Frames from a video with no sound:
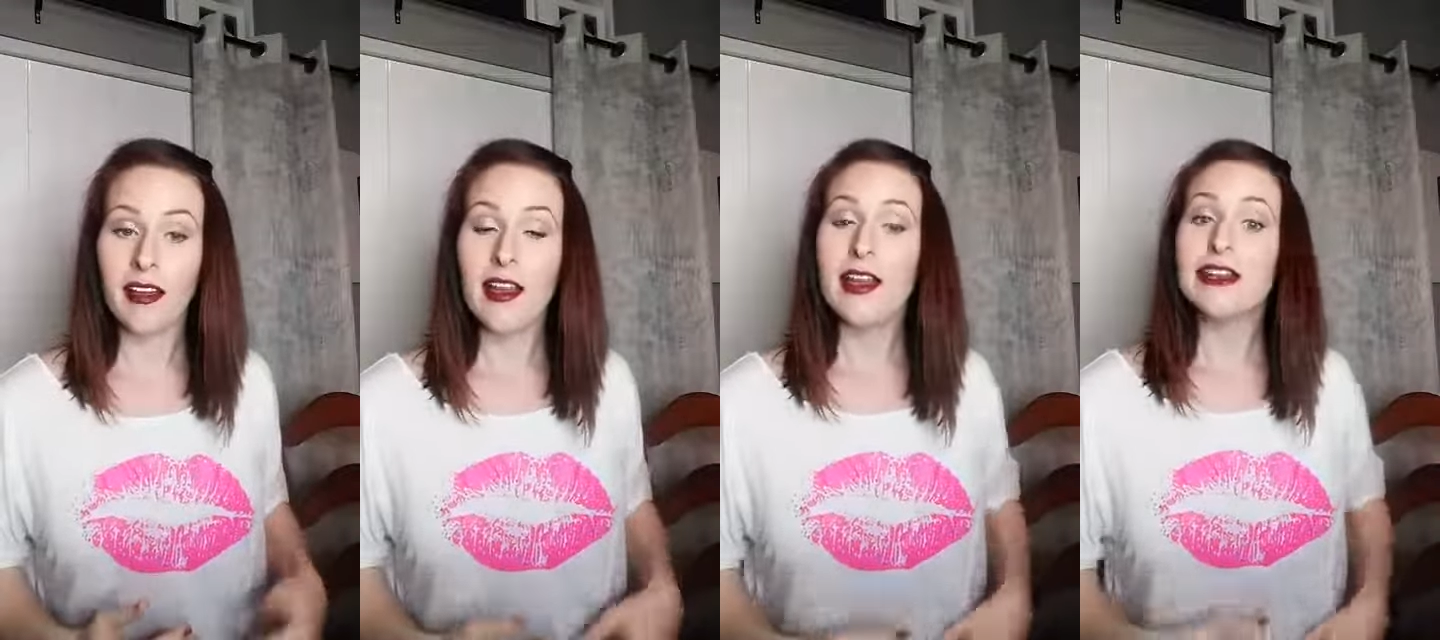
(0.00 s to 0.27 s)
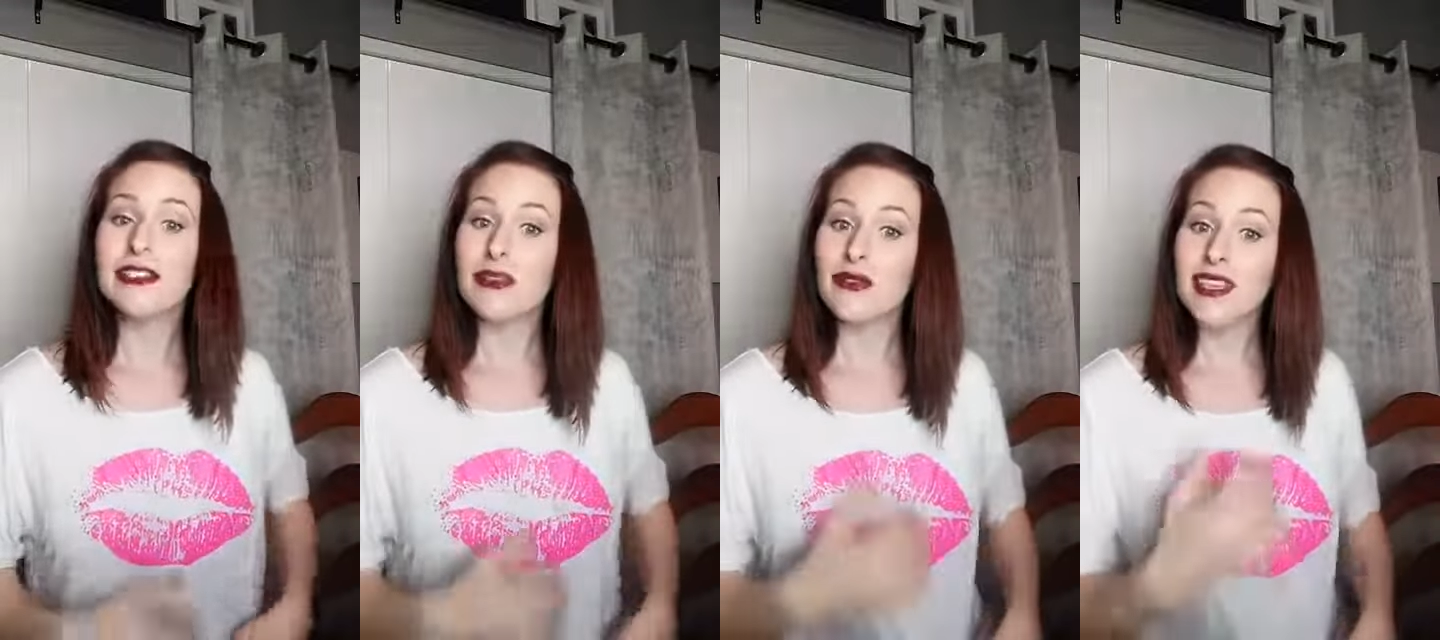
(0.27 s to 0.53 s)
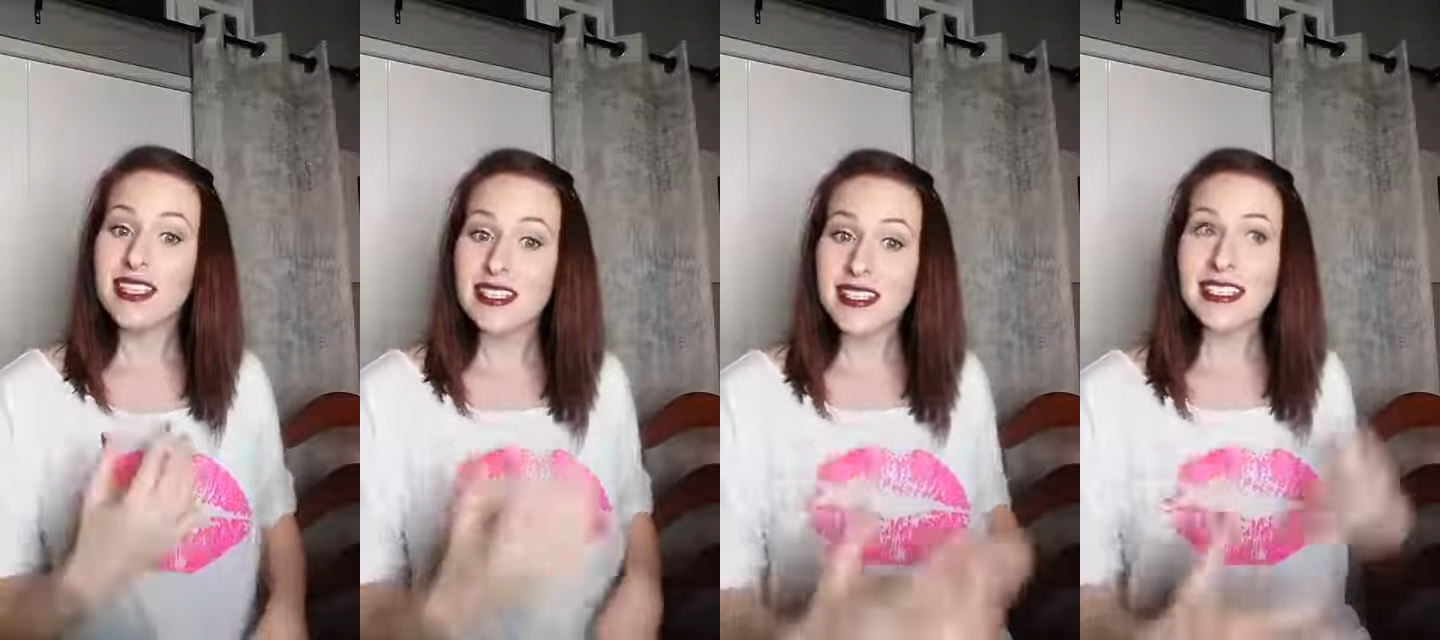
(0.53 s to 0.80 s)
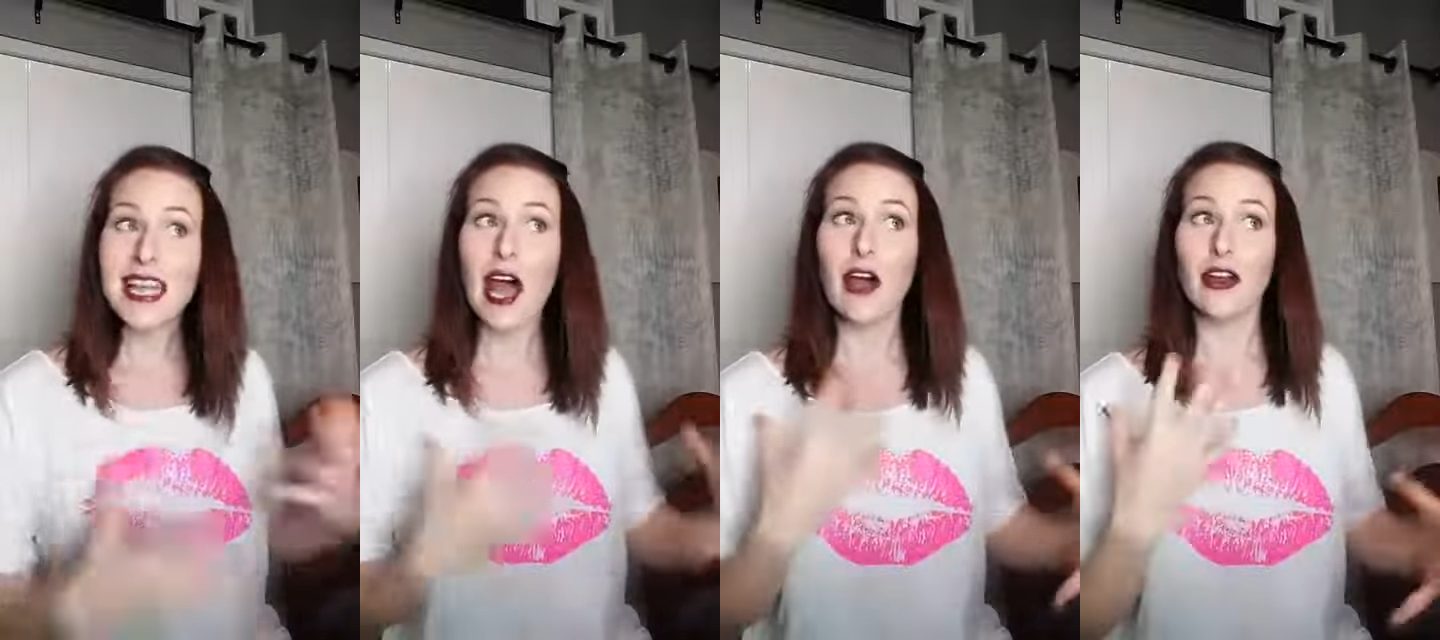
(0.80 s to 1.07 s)
So this is
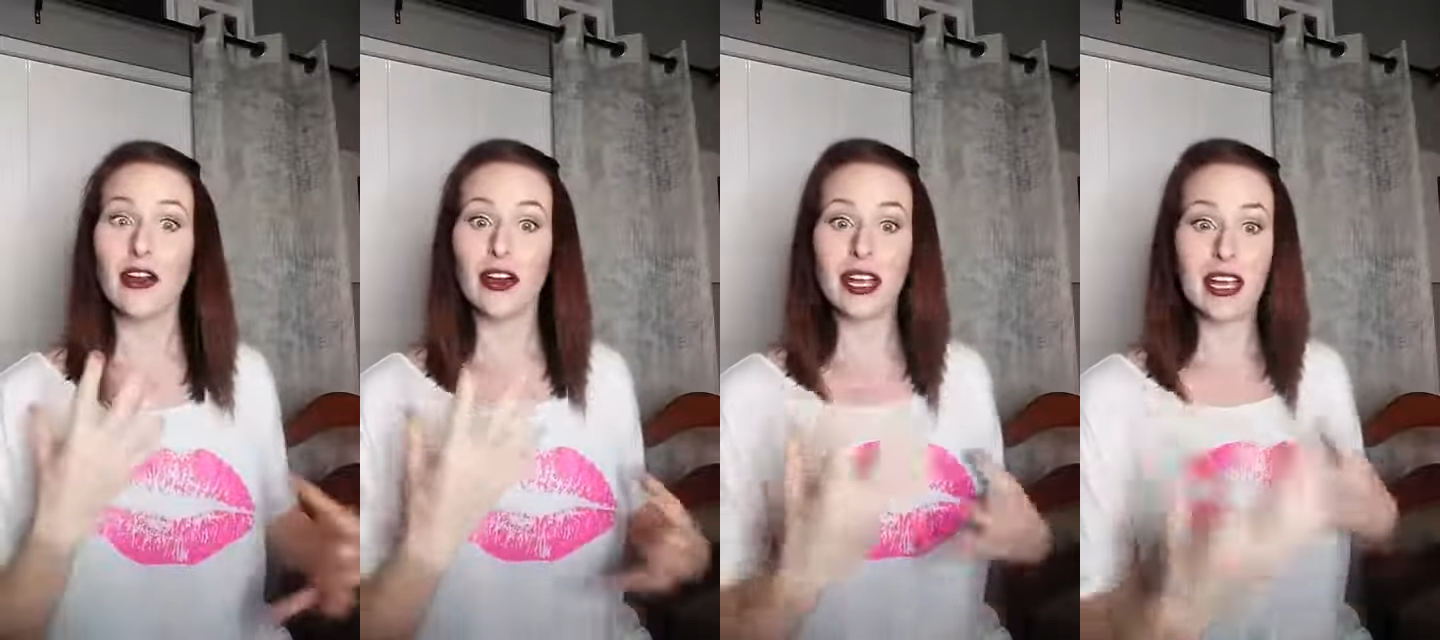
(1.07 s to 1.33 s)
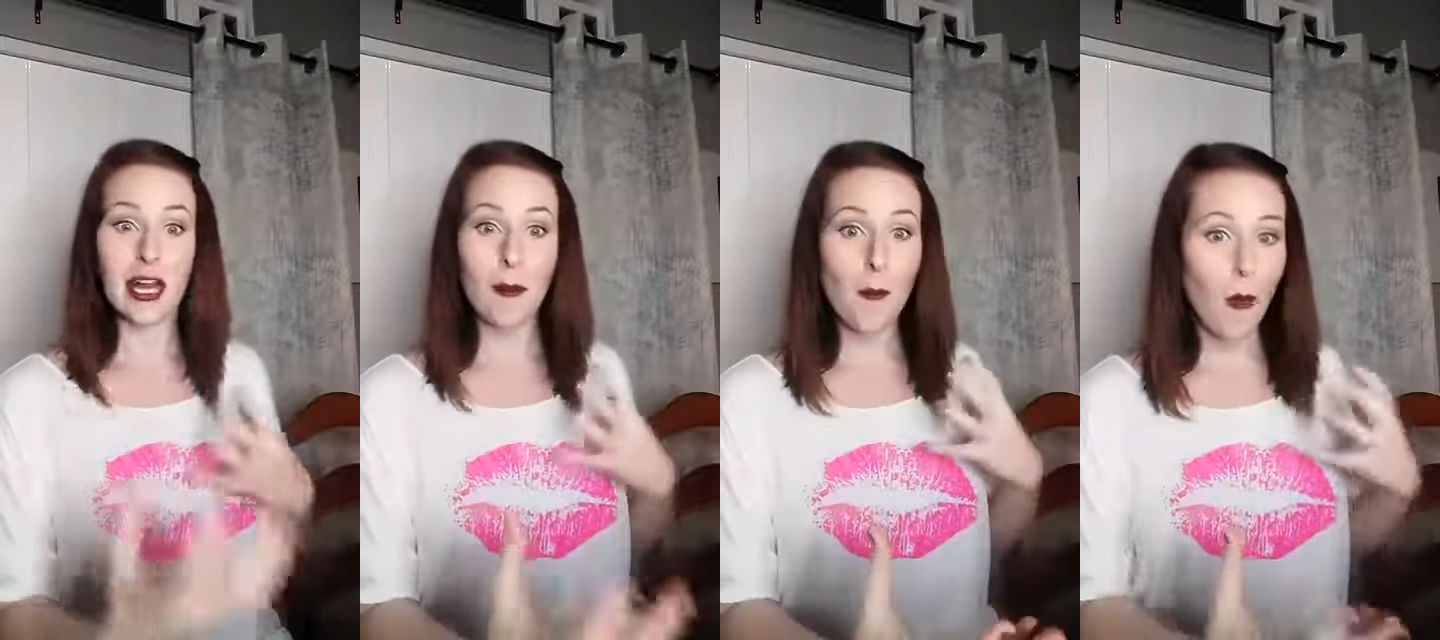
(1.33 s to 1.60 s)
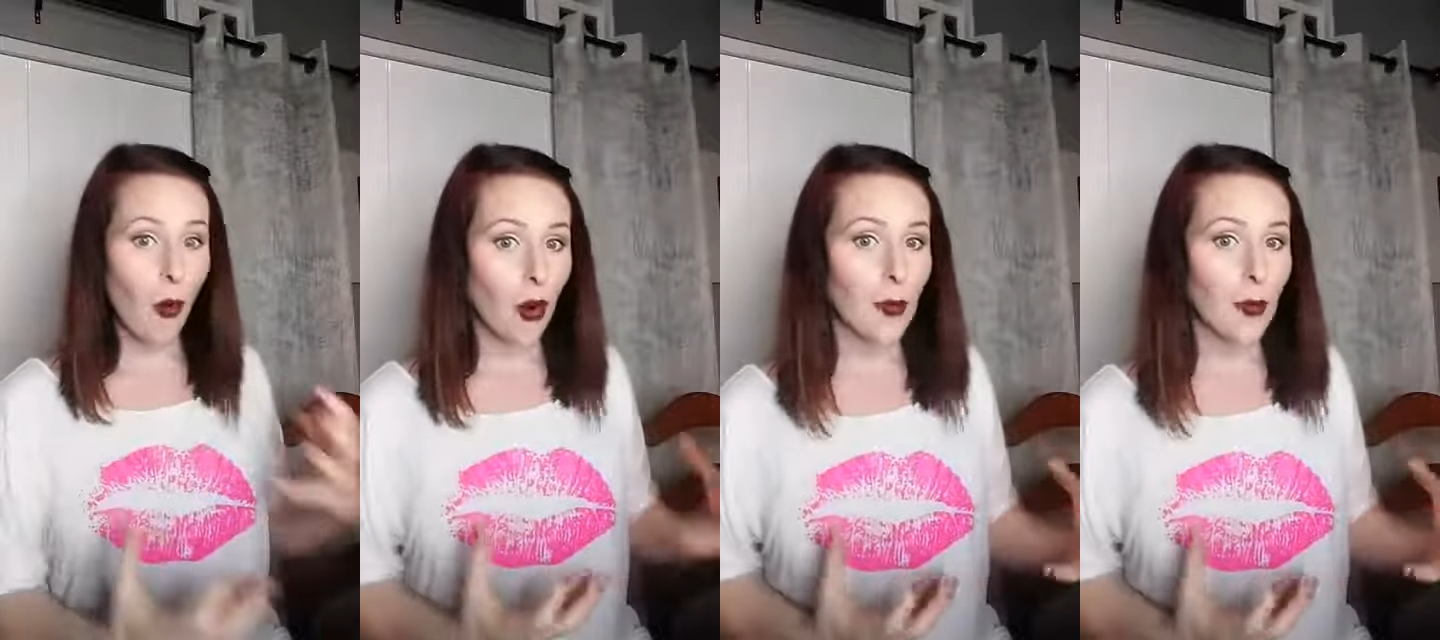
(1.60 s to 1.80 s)
how you're getting more